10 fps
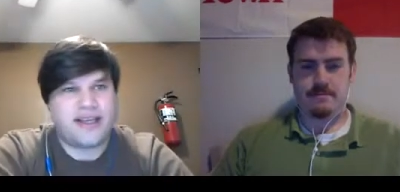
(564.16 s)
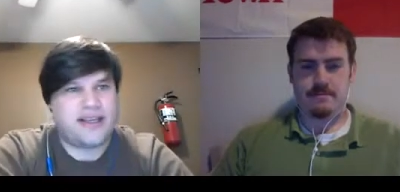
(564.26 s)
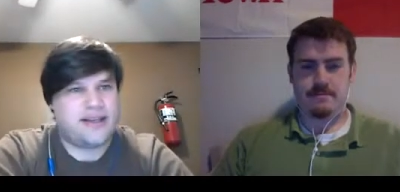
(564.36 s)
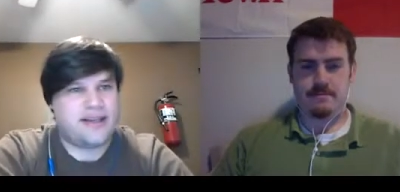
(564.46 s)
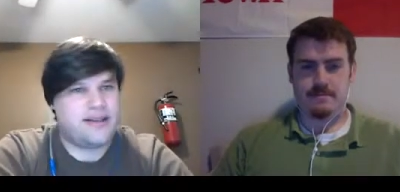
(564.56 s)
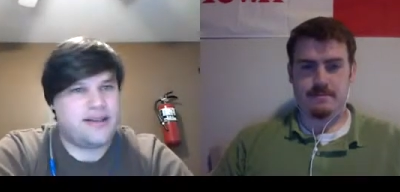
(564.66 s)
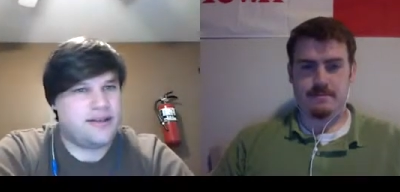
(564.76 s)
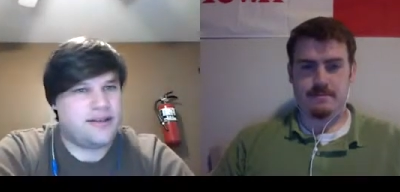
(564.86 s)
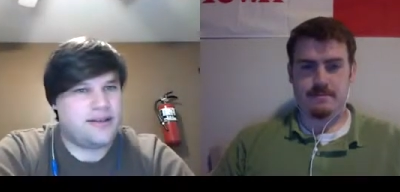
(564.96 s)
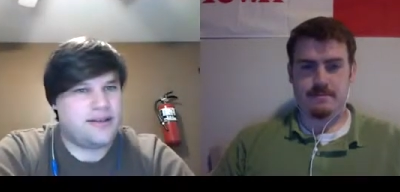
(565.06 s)

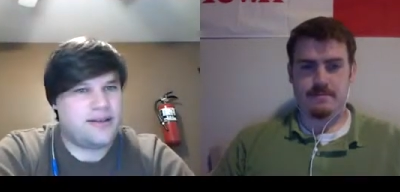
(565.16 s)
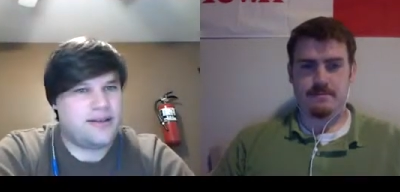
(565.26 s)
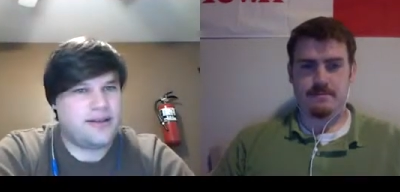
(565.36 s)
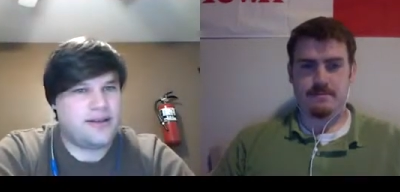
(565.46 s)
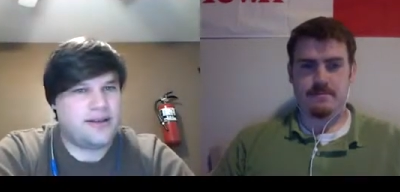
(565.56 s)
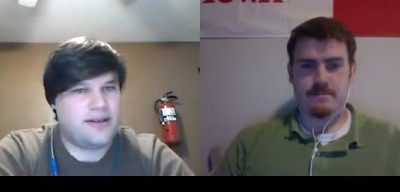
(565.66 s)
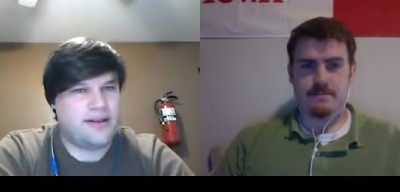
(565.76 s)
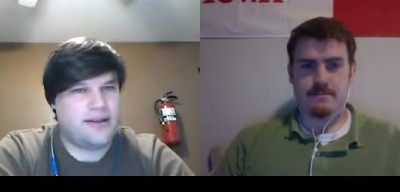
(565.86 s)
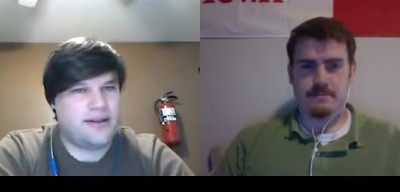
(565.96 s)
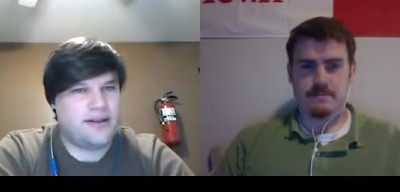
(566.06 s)

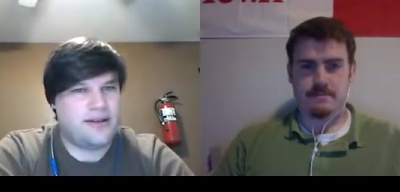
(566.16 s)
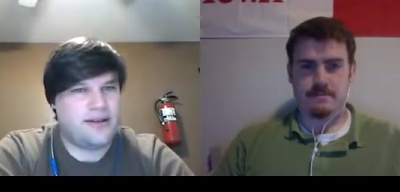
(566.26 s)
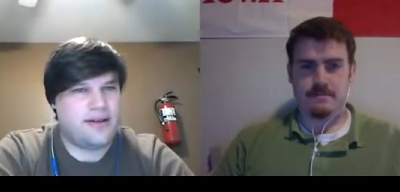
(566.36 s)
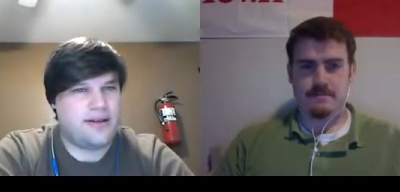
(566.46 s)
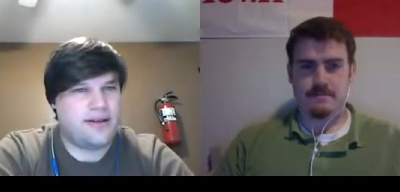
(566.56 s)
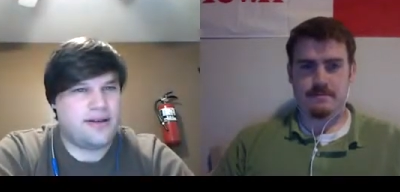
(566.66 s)
Nothing is said.